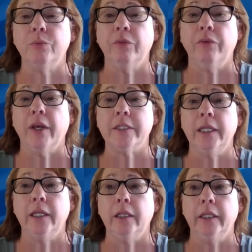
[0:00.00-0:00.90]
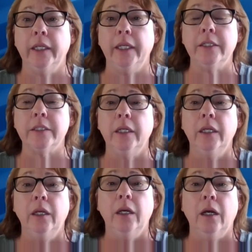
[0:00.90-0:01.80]
with vaccine clinics,
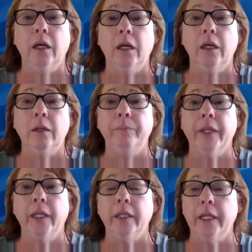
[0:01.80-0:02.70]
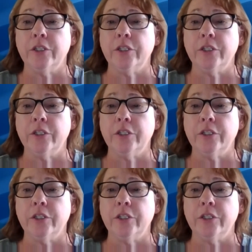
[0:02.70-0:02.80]
and let us